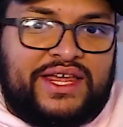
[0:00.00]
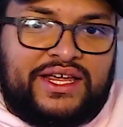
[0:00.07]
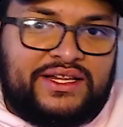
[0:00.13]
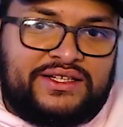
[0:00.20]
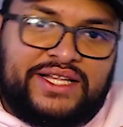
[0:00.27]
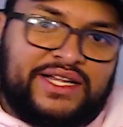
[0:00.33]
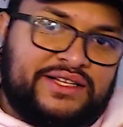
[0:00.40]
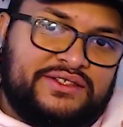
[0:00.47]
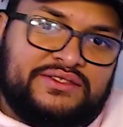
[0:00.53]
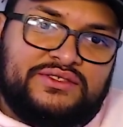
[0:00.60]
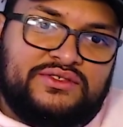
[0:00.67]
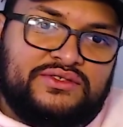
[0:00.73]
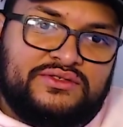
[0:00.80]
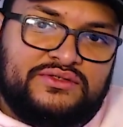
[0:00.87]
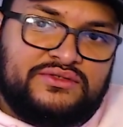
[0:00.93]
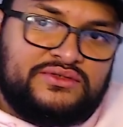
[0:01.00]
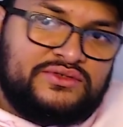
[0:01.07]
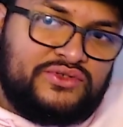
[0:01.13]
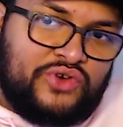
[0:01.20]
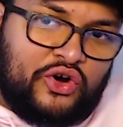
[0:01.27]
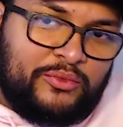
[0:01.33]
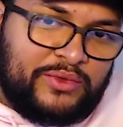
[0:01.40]
thing that
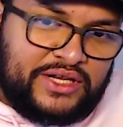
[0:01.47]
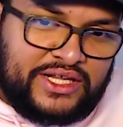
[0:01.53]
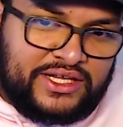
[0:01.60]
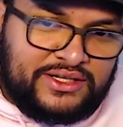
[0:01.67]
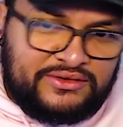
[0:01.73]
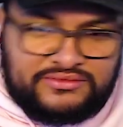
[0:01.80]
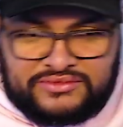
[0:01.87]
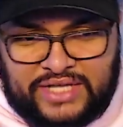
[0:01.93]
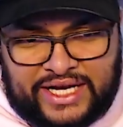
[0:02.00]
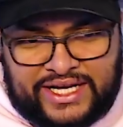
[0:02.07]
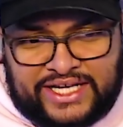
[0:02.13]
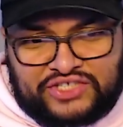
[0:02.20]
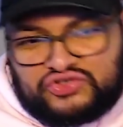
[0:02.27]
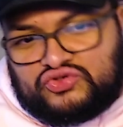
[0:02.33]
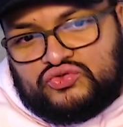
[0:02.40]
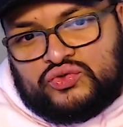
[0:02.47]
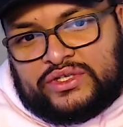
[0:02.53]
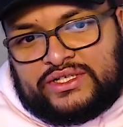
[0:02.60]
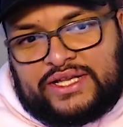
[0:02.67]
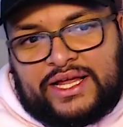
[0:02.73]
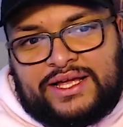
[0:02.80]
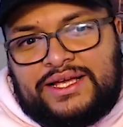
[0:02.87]
normally, I guess you would